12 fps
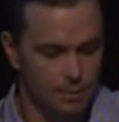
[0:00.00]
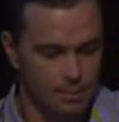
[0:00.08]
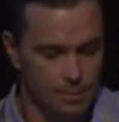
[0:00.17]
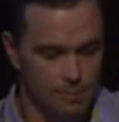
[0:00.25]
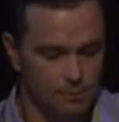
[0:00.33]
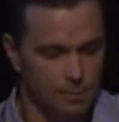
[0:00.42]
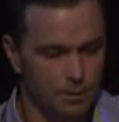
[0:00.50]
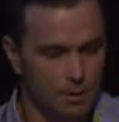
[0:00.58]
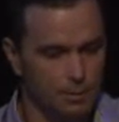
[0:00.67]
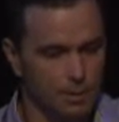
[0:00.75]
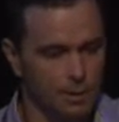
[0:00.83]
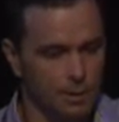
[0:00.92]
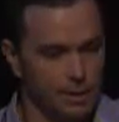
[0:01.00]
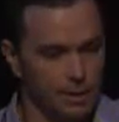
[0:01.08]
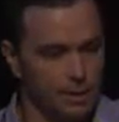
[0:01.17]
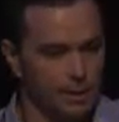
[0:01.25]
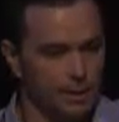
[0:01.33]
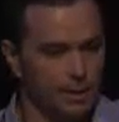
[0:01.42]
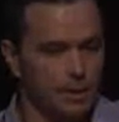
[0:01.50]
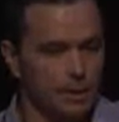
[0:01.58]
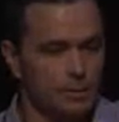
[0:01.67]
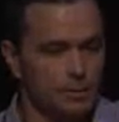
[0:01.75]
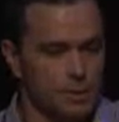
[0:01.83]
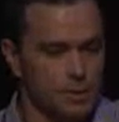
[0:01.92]
So reliability
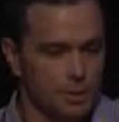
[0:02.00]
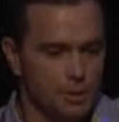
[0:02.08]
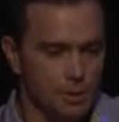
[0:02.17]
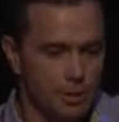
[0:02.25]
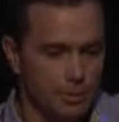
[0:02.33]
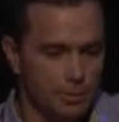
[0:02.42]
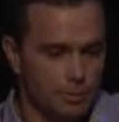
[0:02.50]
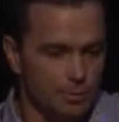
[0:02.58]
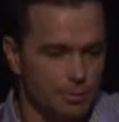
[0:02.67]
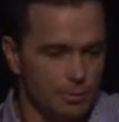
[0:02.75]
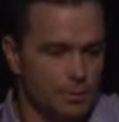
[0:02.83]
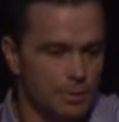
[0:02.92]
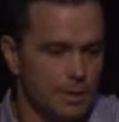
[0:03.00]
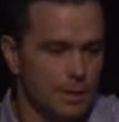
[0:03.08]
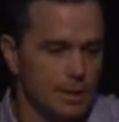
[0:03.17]
was hugely improved.